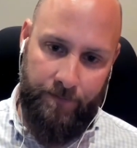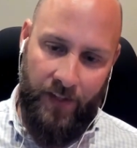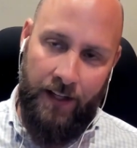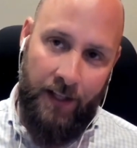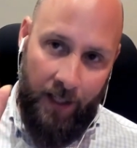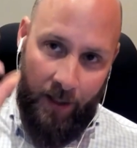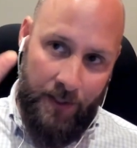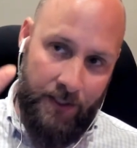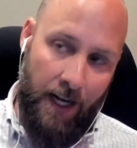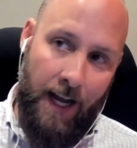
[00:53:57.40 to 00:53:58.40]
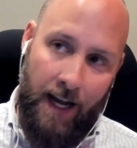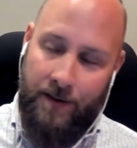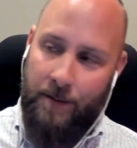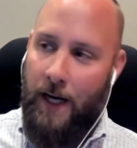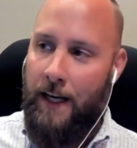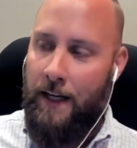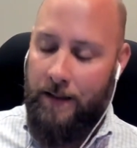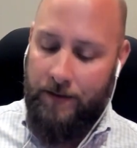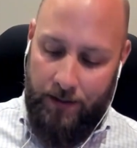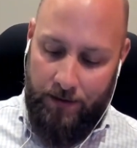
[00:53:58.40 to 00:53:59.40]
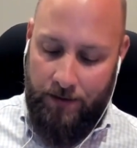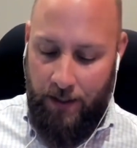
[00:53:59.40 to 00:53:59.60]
And the image I have in my head of it is